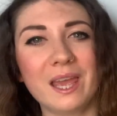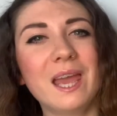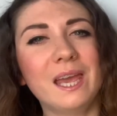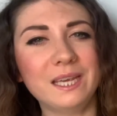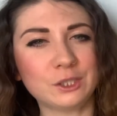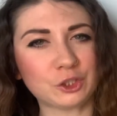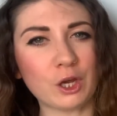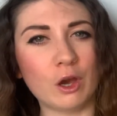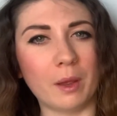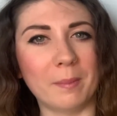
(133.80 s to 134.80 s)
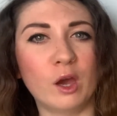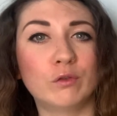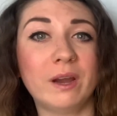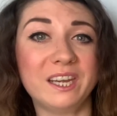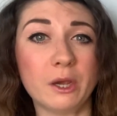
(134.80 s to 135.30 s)
Each time a
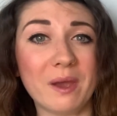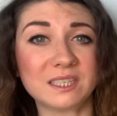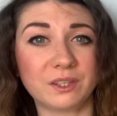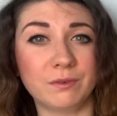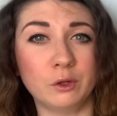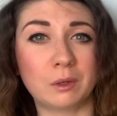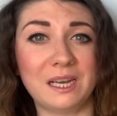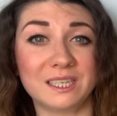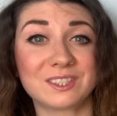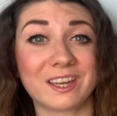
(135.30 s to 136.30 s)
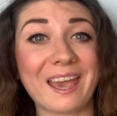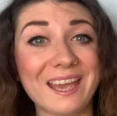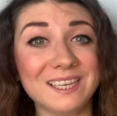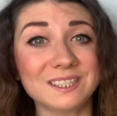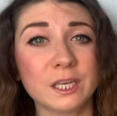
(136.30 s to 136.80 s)
radioactive nucleus
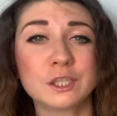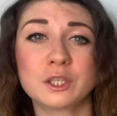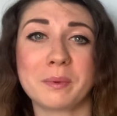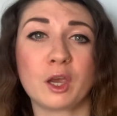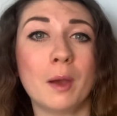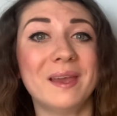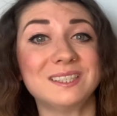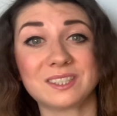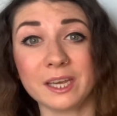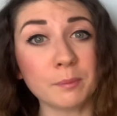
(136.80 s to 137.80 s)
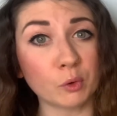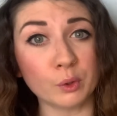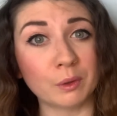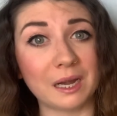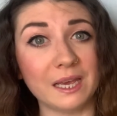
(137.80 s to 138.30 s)
decays to become a stable
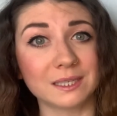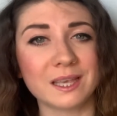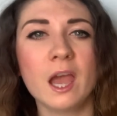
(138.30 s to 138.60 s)
nucleus,